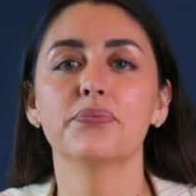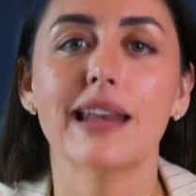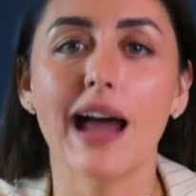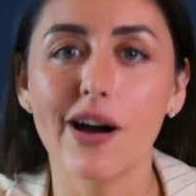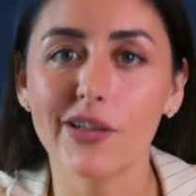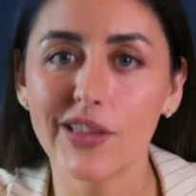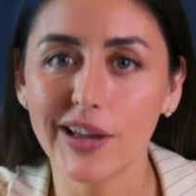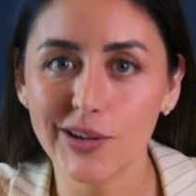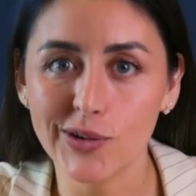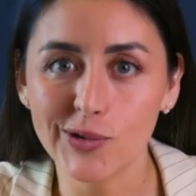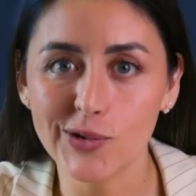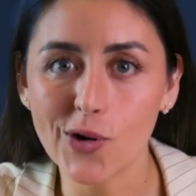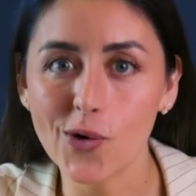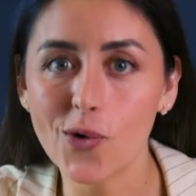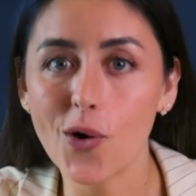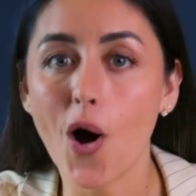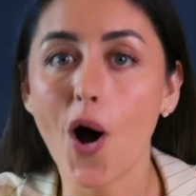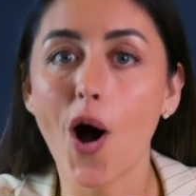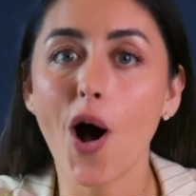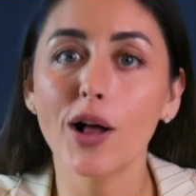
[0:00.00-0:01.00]
Now that you
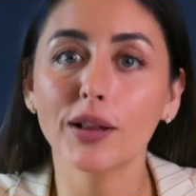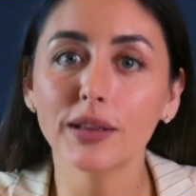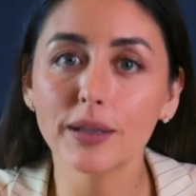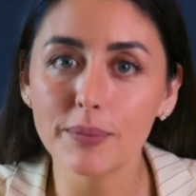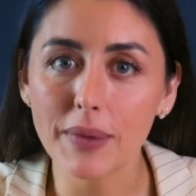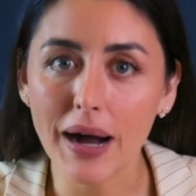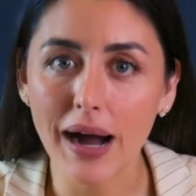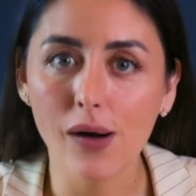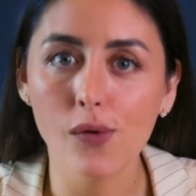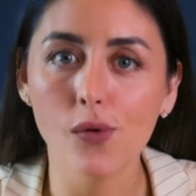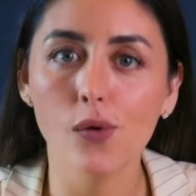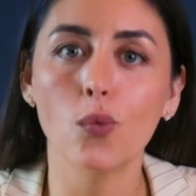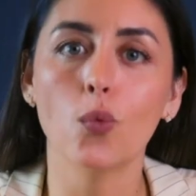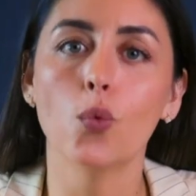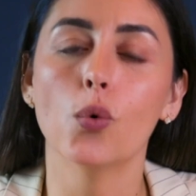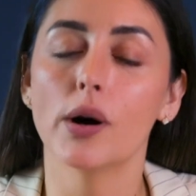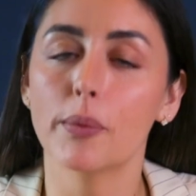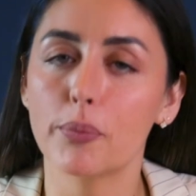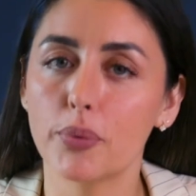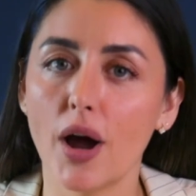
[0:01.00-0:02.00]
know all about
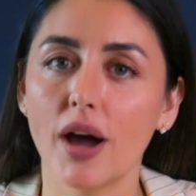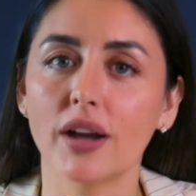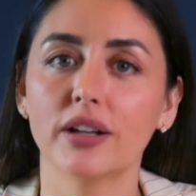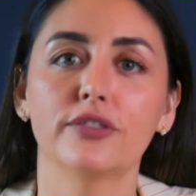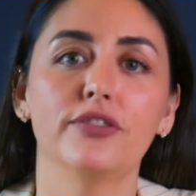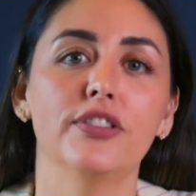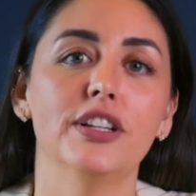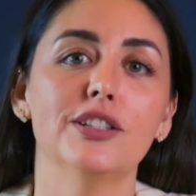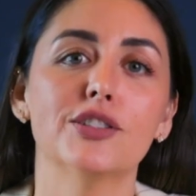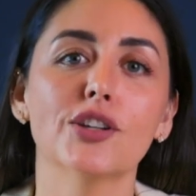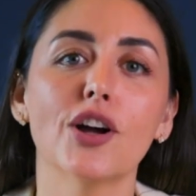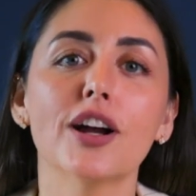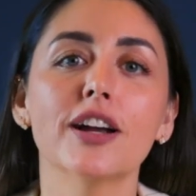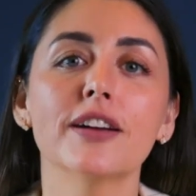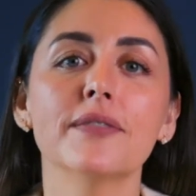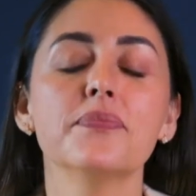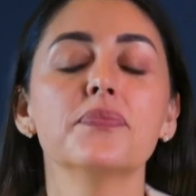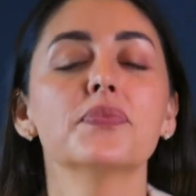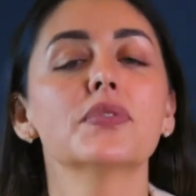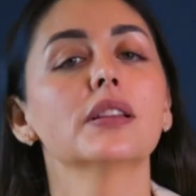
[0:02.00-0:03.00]
what product feeds
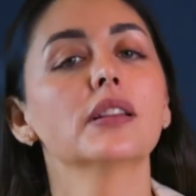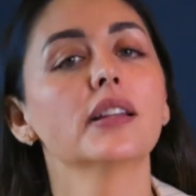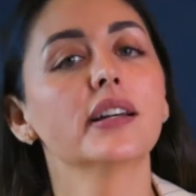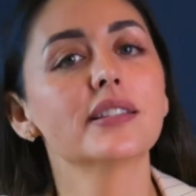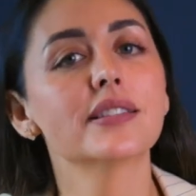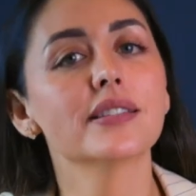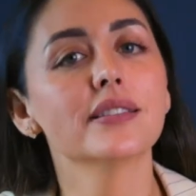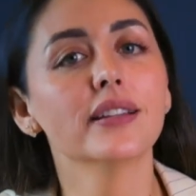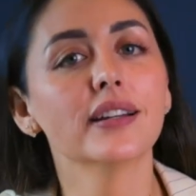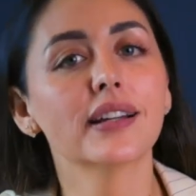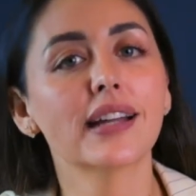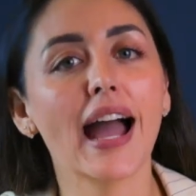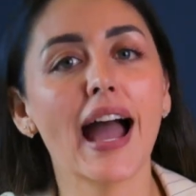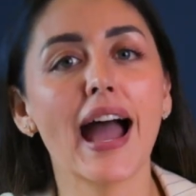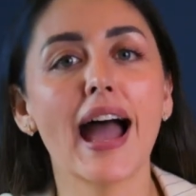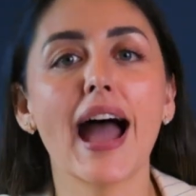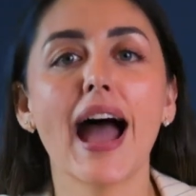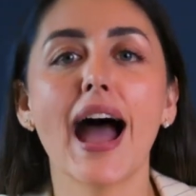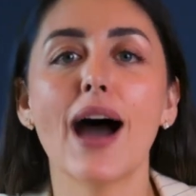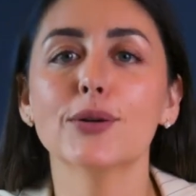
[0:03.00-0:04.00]
are, let's look
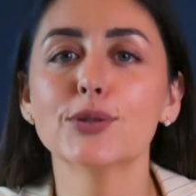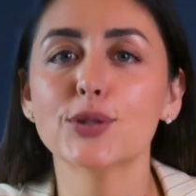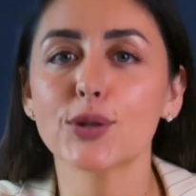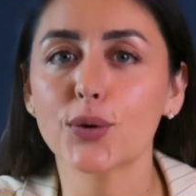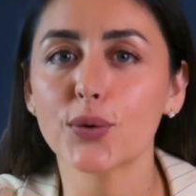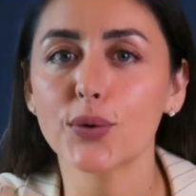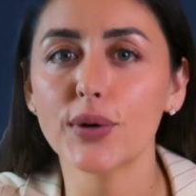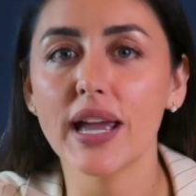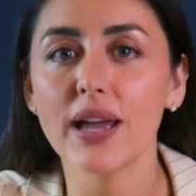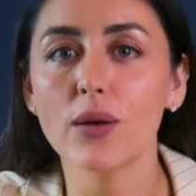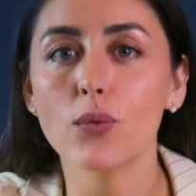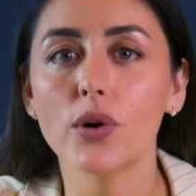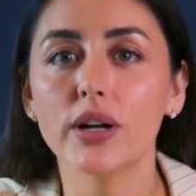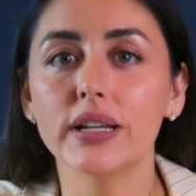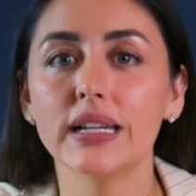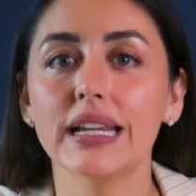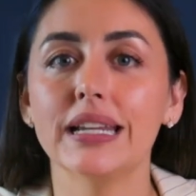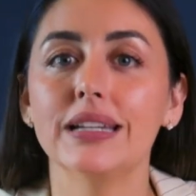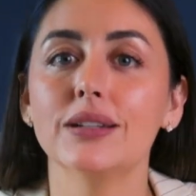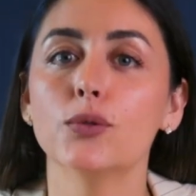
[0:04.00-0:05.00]
at how to create
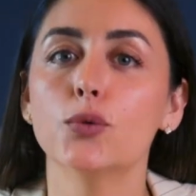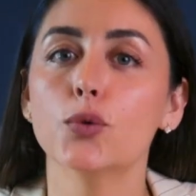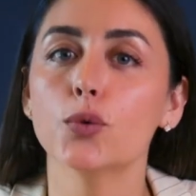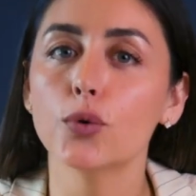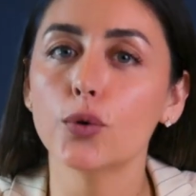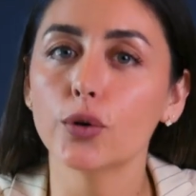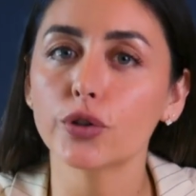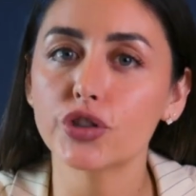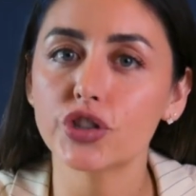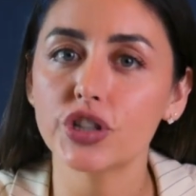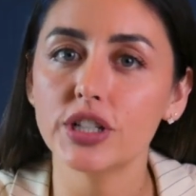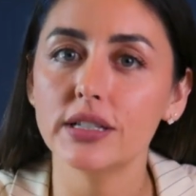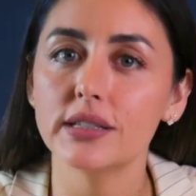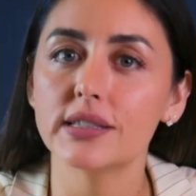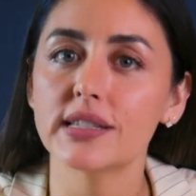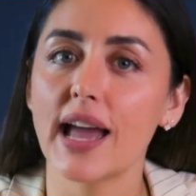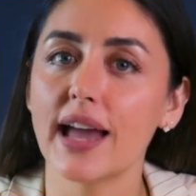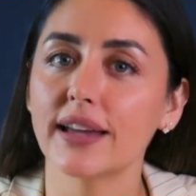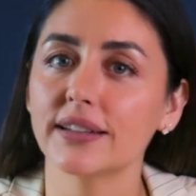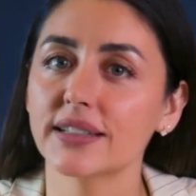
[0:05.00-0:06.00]
one in Google
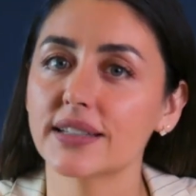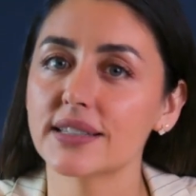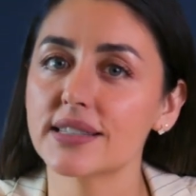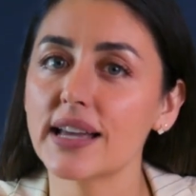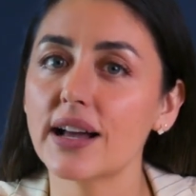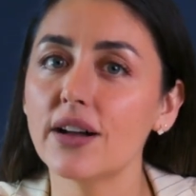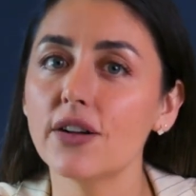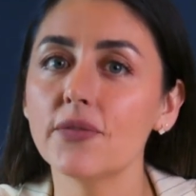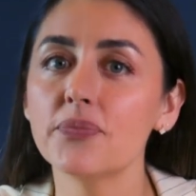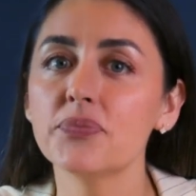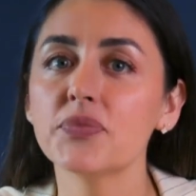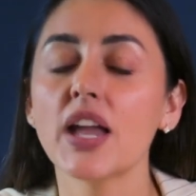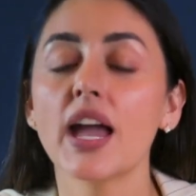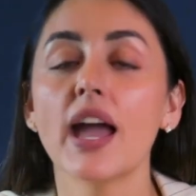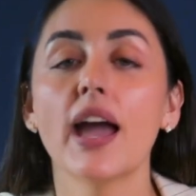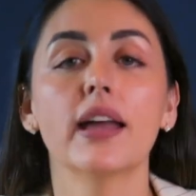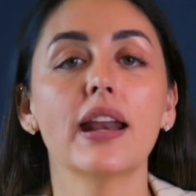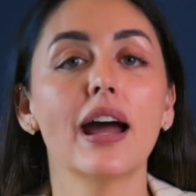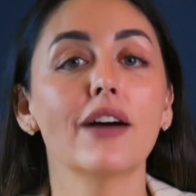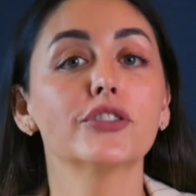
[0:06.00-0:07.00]
Sheets and Excel.
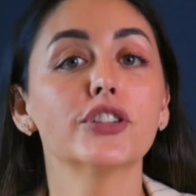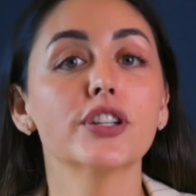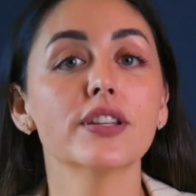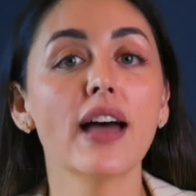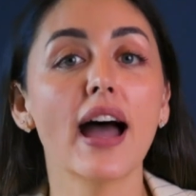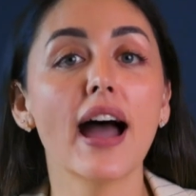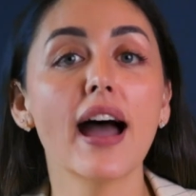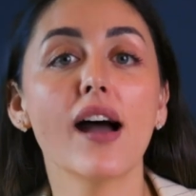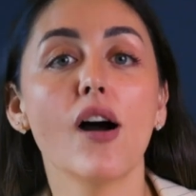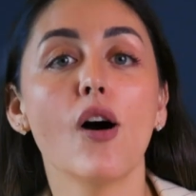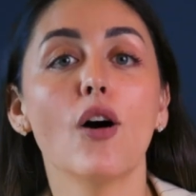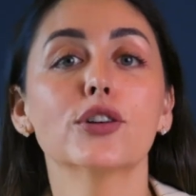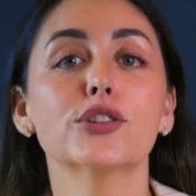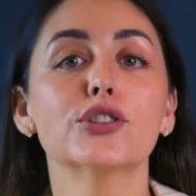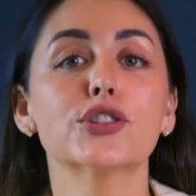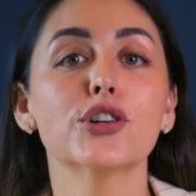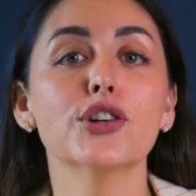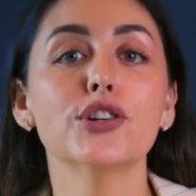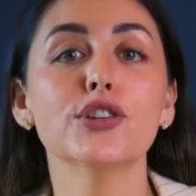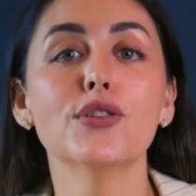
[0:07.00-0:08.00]
And after that, I'll
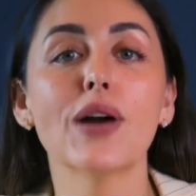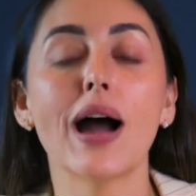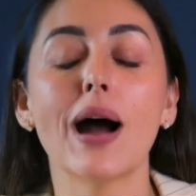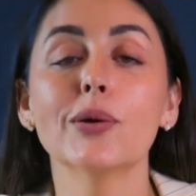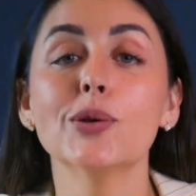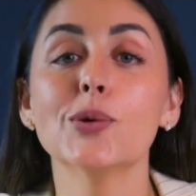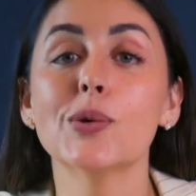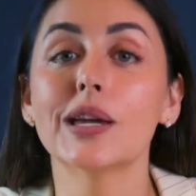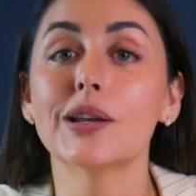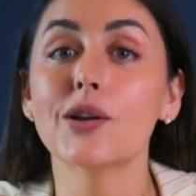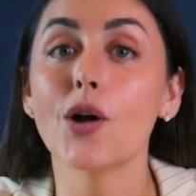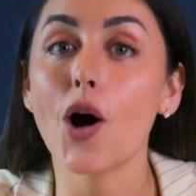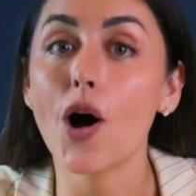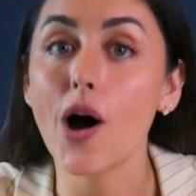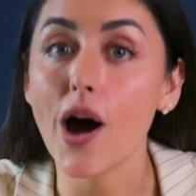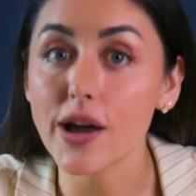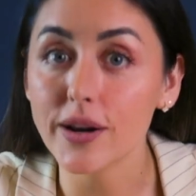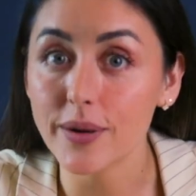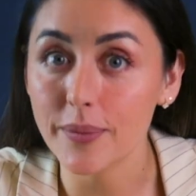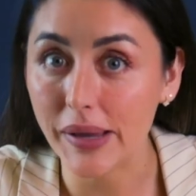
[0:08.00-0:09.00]
show you how you can
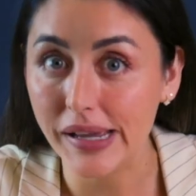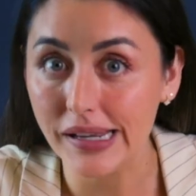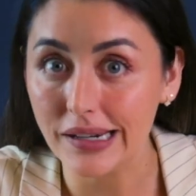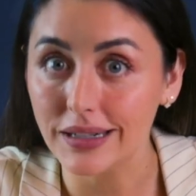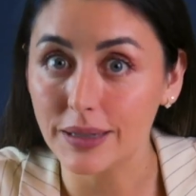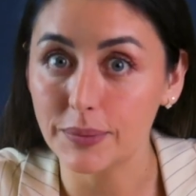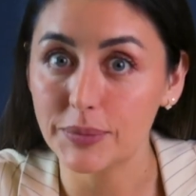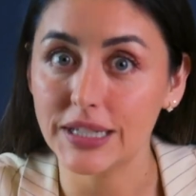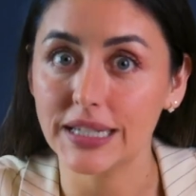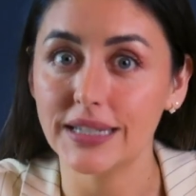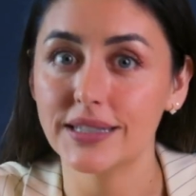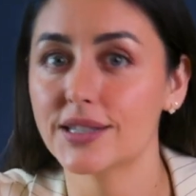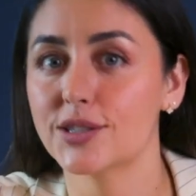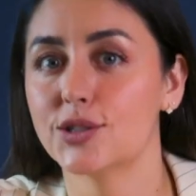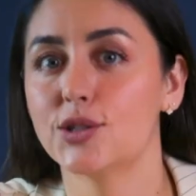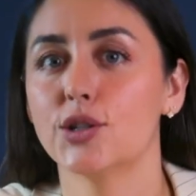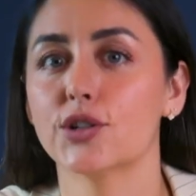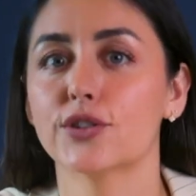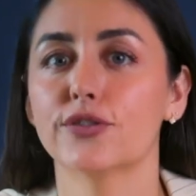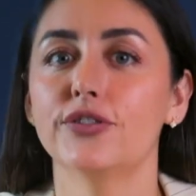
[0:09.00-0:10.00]
automate
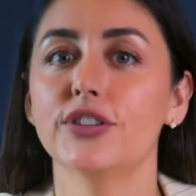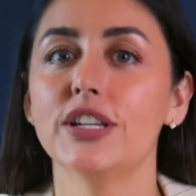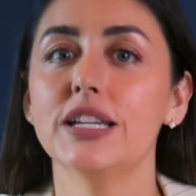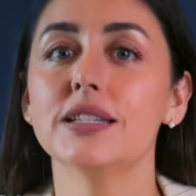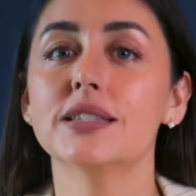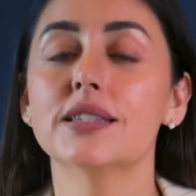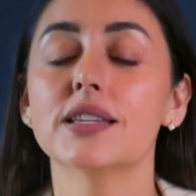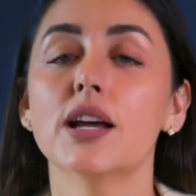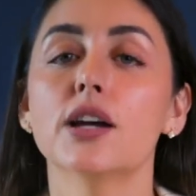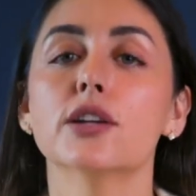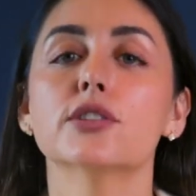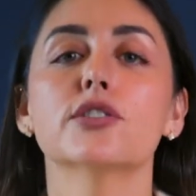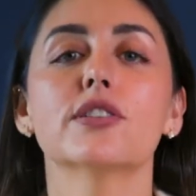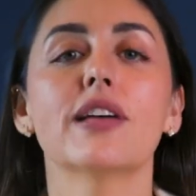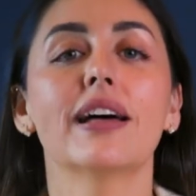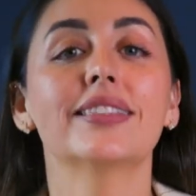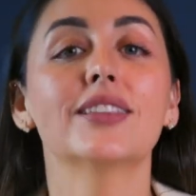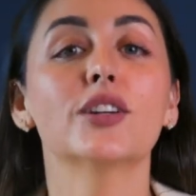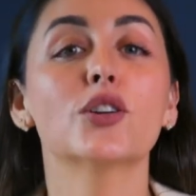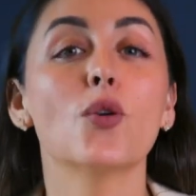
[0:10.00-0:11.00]
updates to your feeds
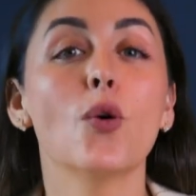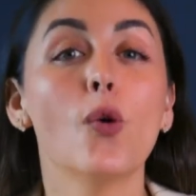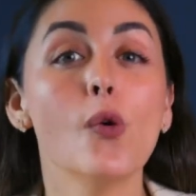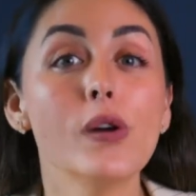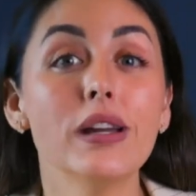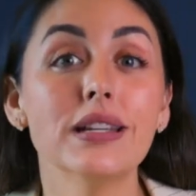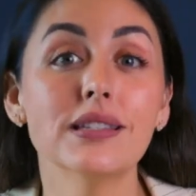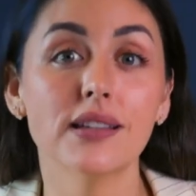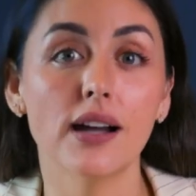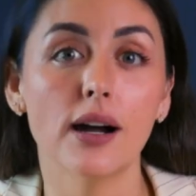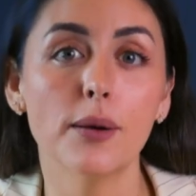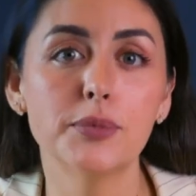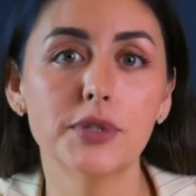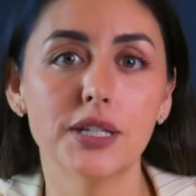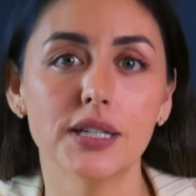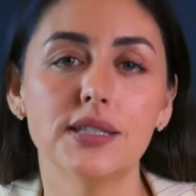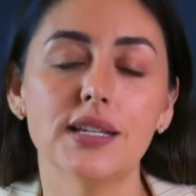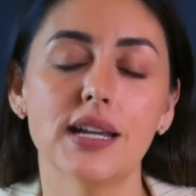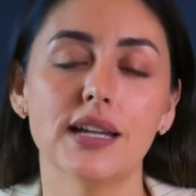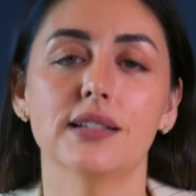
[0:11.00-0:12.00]
so that they're always up
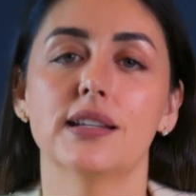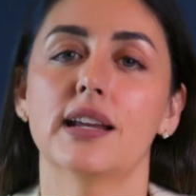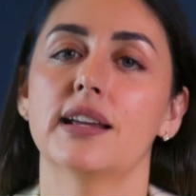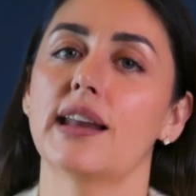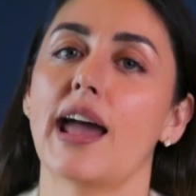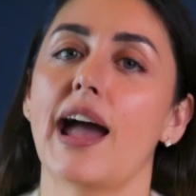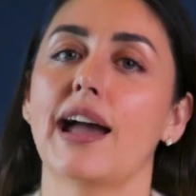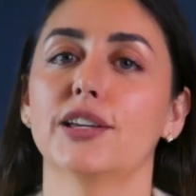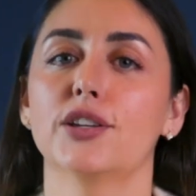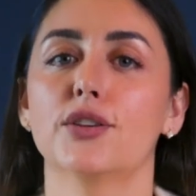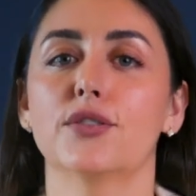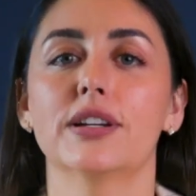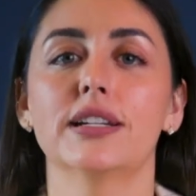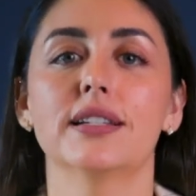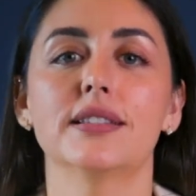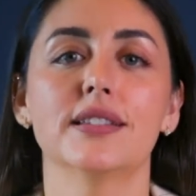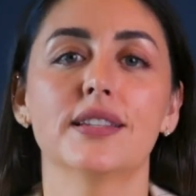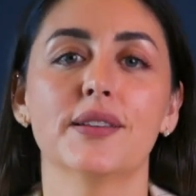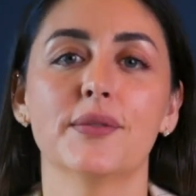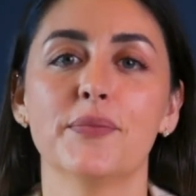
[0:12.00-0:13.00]
to date and
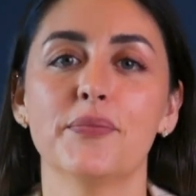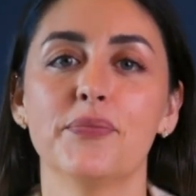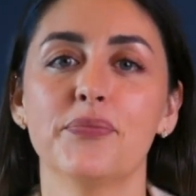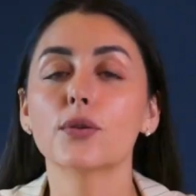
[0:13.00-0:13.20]
accurate.